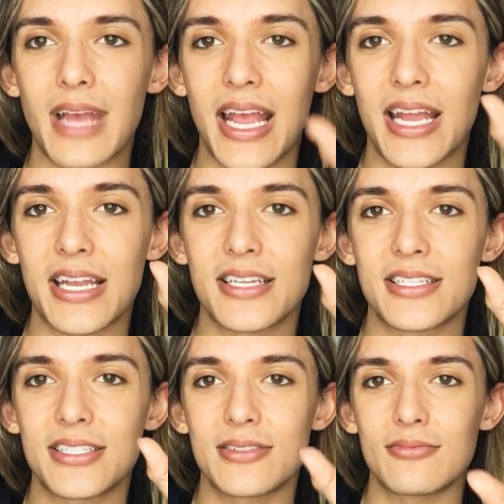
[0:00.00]

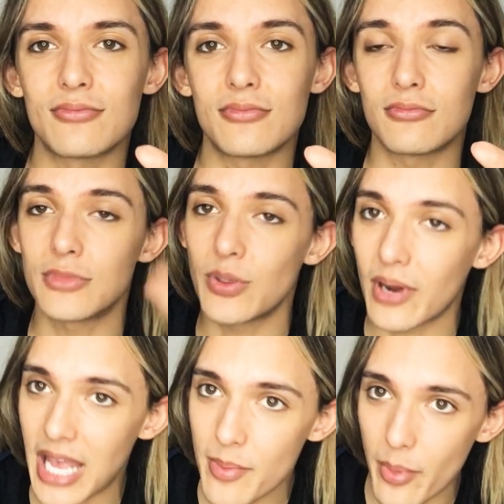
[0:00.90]
And you are
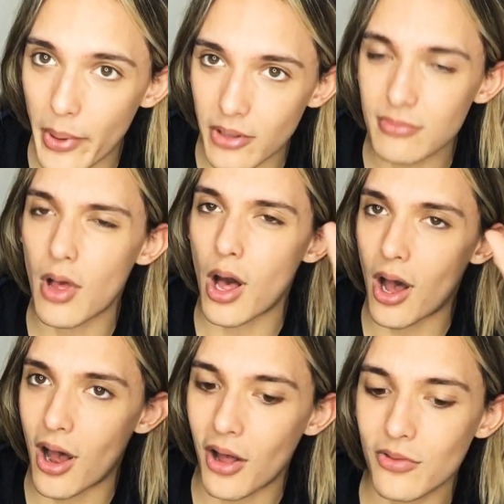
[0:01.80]
capable
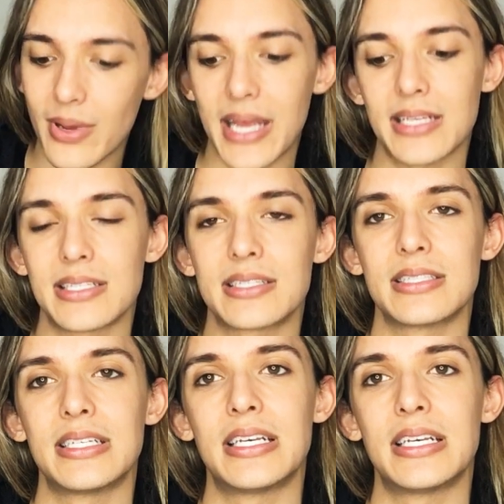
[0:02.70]
always.